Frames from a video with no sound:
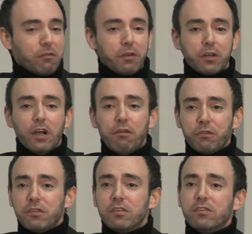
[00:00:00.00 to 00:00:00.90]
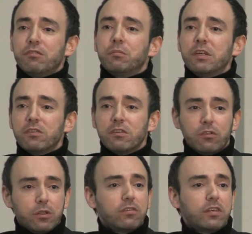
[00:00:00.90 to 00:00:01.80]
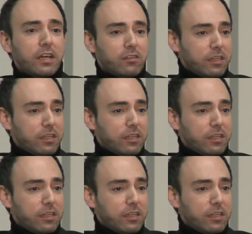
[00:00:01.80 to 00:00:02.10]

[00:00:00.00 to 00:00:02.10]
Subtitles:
very often this defamation is not said